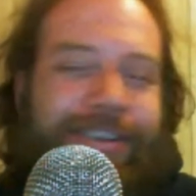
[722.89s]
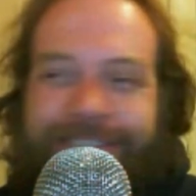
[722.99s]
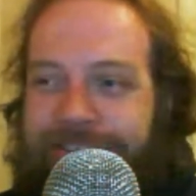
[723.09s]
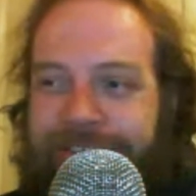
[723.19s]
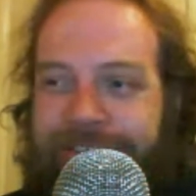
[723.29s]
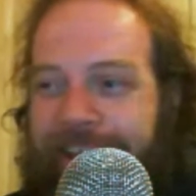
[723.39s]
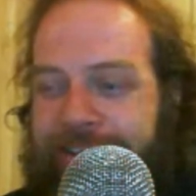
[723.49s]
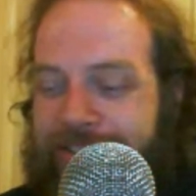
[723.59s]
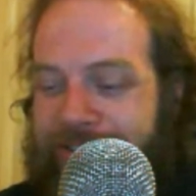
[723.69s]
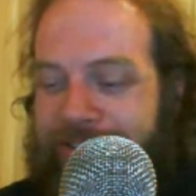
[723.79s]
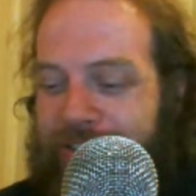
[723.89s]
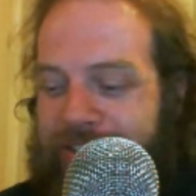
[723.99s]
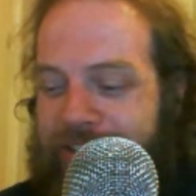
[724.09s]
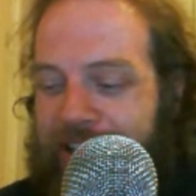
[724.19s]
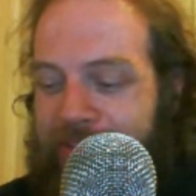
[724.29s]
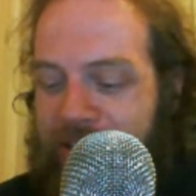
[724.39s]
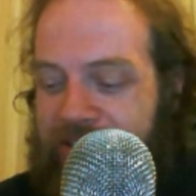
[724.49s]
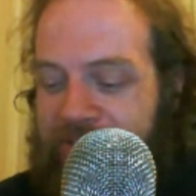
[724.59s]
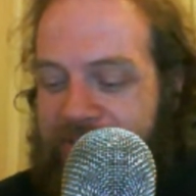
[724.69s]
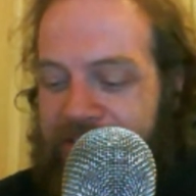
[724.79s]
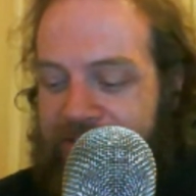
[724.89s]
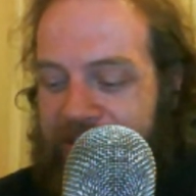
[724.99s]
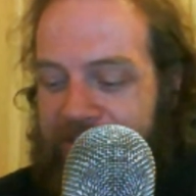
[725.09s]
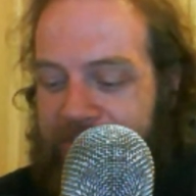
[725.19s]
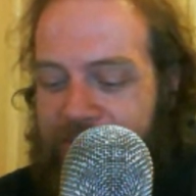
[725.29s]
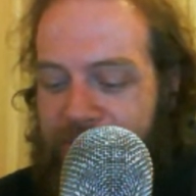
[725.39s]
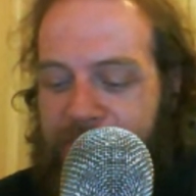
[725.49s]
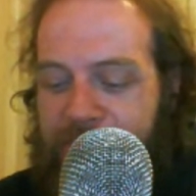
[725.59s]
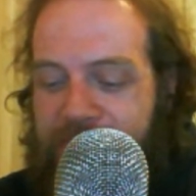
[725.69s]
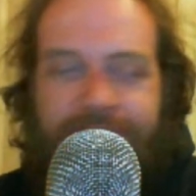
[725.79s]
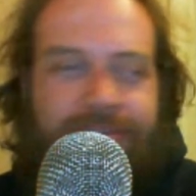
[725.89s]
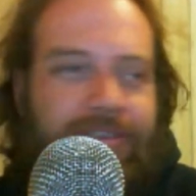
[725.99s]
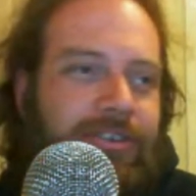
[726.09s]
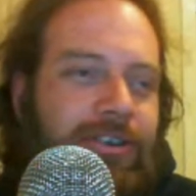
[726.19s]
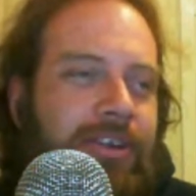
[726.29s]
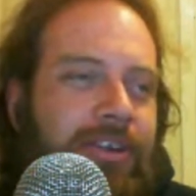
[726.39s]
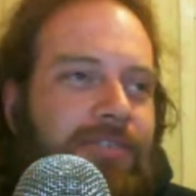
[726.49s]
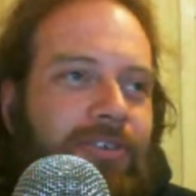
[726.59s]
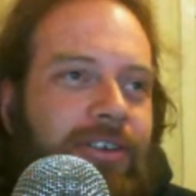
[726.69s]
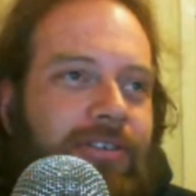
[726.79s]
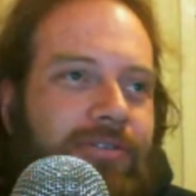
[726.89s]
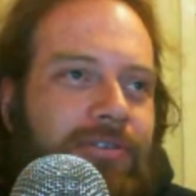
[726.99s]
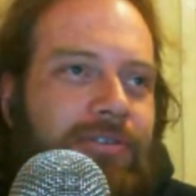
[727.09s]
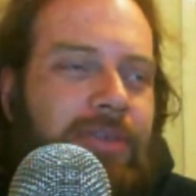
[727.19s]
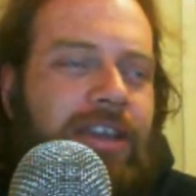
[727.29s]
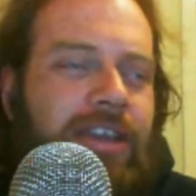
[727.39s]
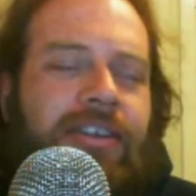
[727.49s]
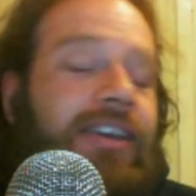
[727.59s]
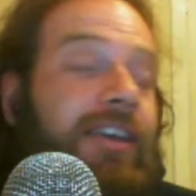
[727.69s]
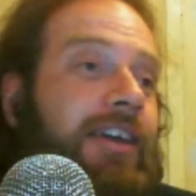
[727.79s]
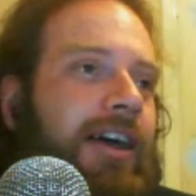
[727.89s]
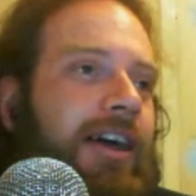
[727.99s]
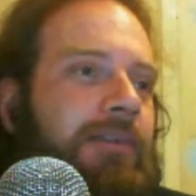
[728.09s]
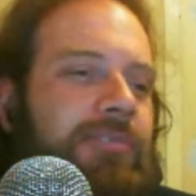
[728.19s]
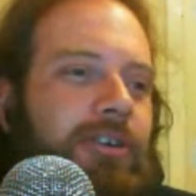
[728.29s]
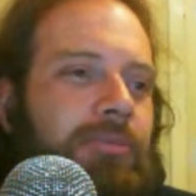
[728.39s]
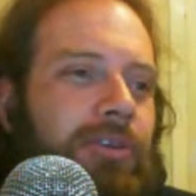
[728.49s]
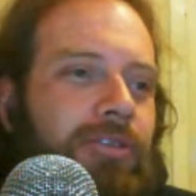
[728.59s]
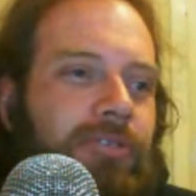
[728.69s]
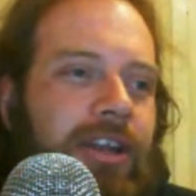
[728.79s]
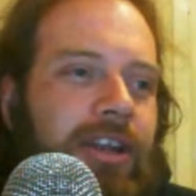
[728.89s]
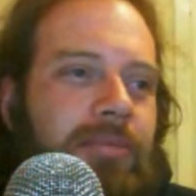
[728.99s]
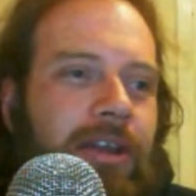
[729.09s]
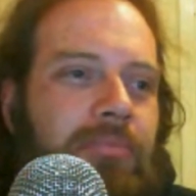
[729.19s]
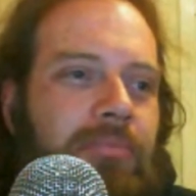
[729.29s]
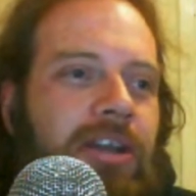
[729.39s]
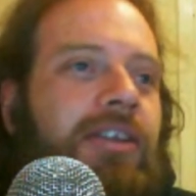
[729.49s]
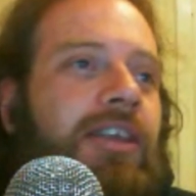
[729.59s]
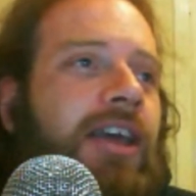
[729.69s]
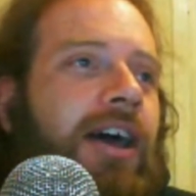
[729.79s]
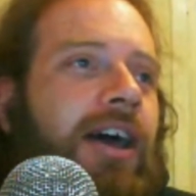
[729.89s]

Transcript: It had this annoying data meter on it and it kept annoying me for every time it hit 50 meg. So I burned through that in about a minute.